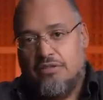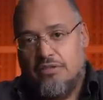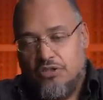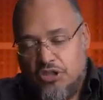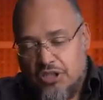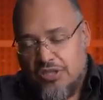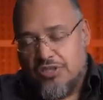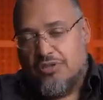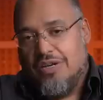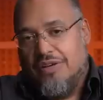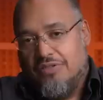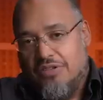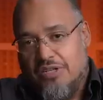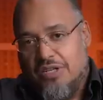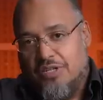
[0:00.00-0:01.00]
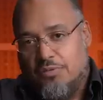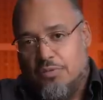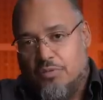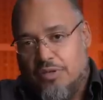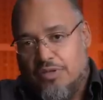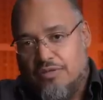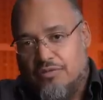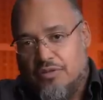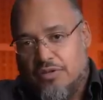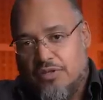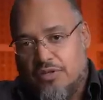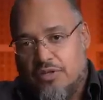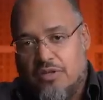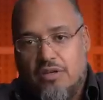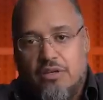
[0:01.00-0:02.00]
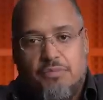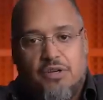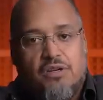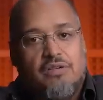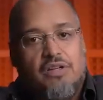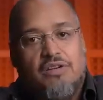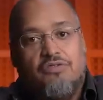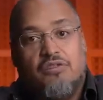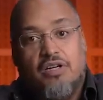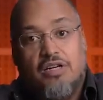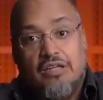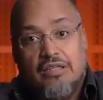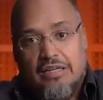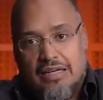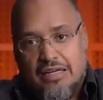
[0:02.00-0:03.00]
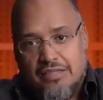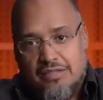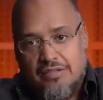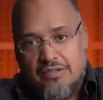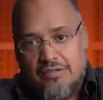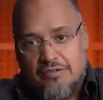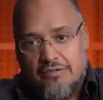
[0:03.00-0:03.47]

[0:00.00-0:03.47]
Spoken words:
Just go after the desperate ones first. It'll make your life a lot easier.